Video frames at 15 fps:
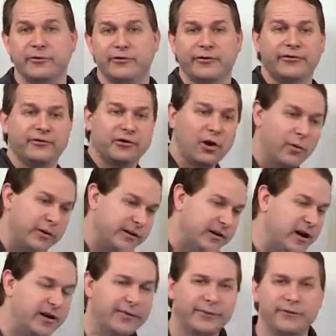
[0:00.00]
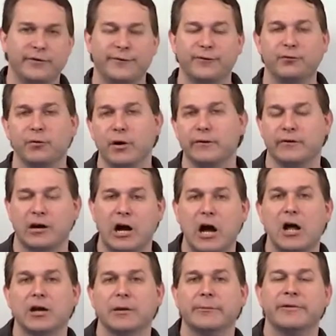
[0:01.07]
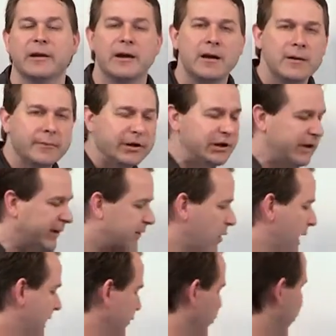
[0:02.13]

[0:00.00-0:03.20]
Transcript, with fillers: so you're just going cutting through different rows and columns, but you need to know how to